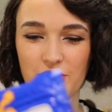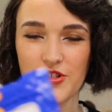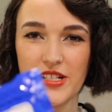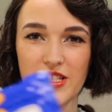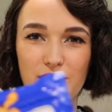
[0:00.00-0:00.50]

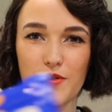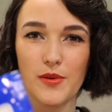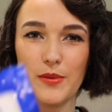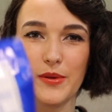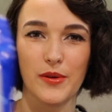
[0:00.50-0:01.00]
treats for
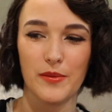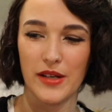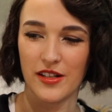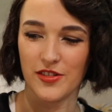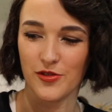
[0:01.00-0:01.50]
when we want to
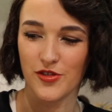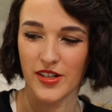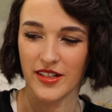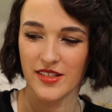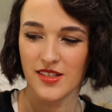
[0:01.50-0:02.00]
make her do
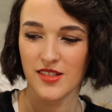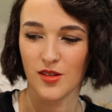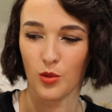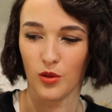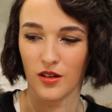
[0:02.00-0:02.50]
tricks,
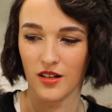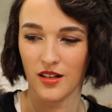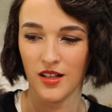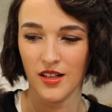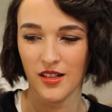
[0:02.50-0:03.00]

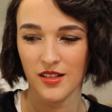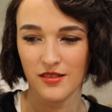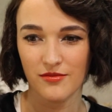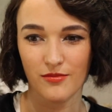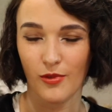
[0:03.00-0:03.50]
or
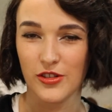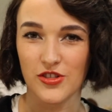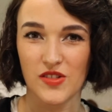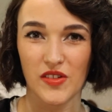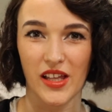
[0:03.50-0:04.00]
we
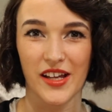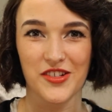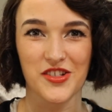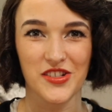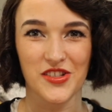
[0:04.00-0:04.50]
just feel like
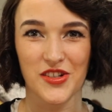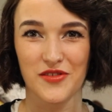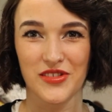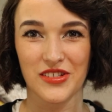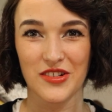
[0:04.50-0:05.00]
she
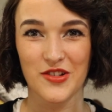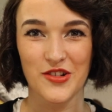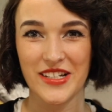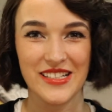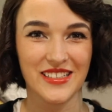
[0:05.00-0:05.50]
deserves a little
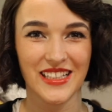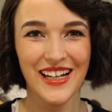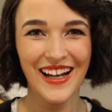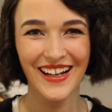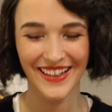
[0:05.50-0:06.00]
treat.
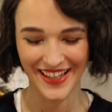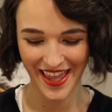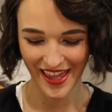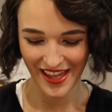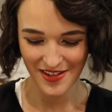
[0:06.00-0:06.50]

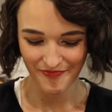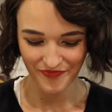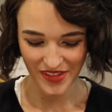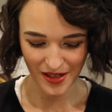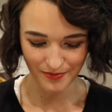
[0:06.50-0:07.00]

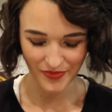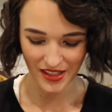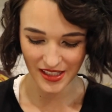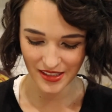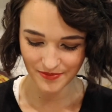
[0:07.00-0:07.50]
Yeah,
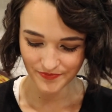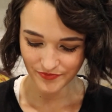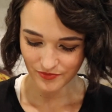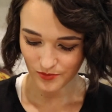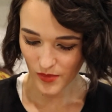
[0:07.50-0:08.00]
and
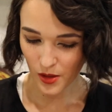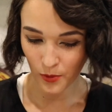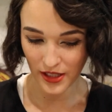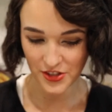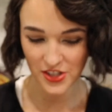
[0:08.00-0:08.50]

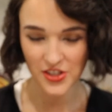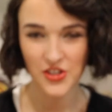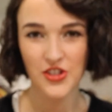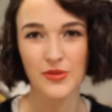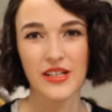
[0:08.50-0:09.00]
while
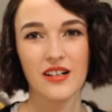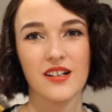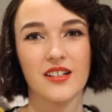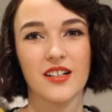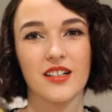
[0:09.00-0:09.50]
she's chewing
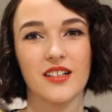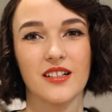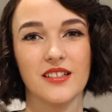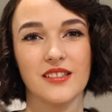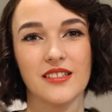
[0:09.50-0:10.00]
on
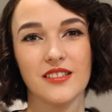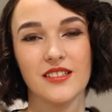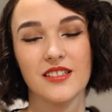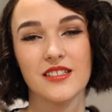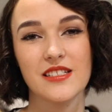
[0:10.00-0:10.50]
her
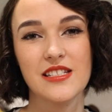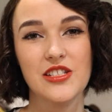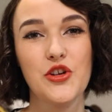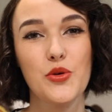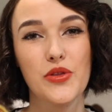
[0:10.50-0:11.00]
little
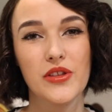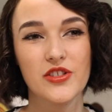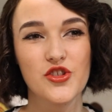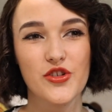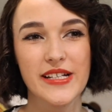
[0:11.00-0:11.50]
tooth
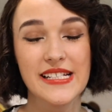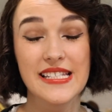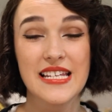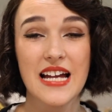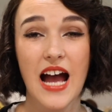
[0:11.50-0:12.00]

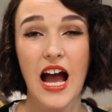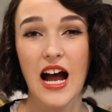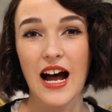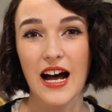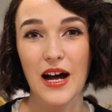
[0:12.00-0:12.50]
treat,
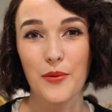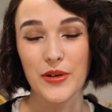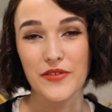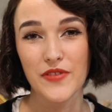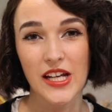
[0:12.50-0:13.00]

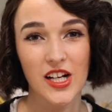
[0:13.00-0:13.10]
we feed